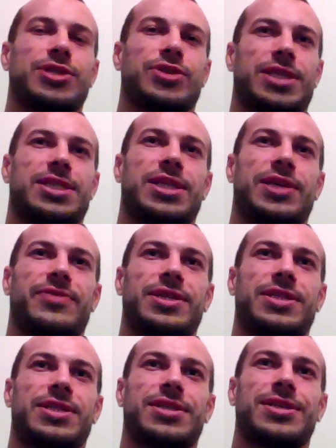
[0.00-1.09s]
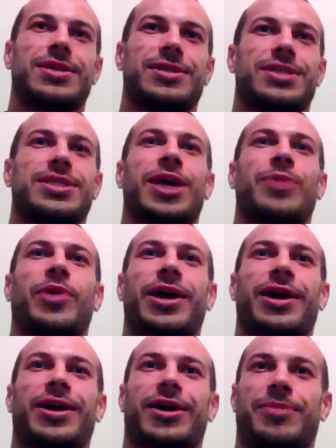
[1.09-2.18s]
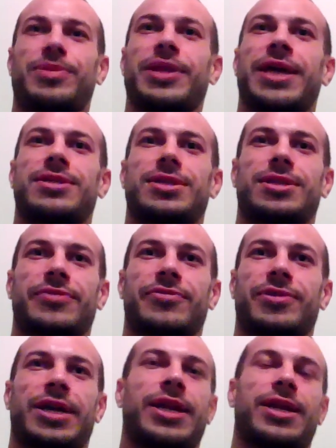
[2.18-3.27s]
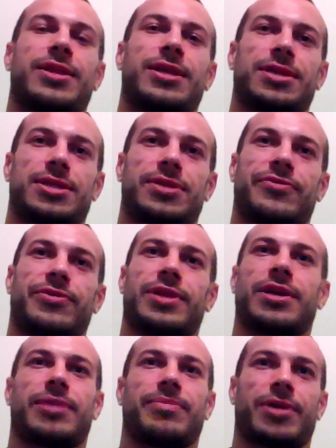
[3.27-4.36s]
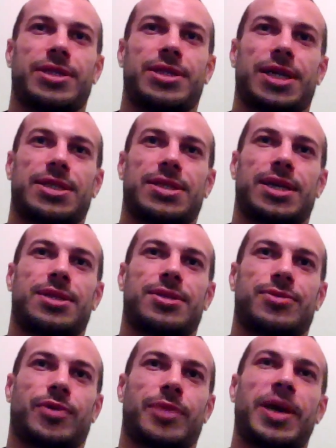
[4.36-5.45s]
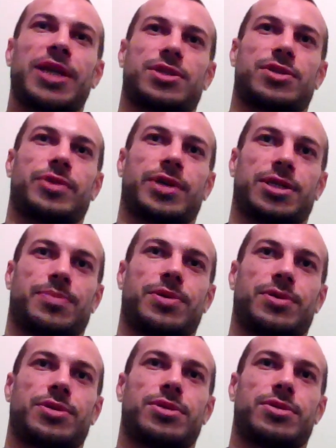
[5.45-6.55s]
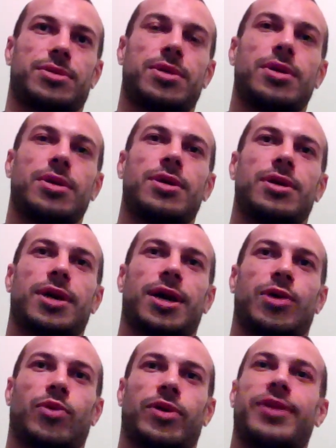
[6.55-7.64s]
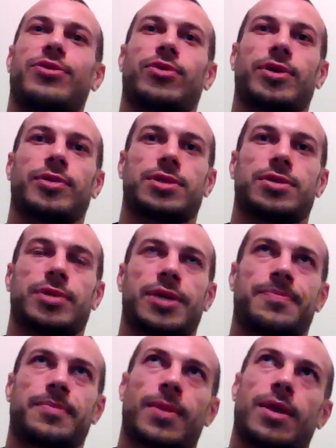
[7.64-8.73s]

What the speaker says: try to see if it is the same way I plan to deliver it, and anything that's different, then I adjust that to what I'm actually doing as opposed to what I thought I was doing.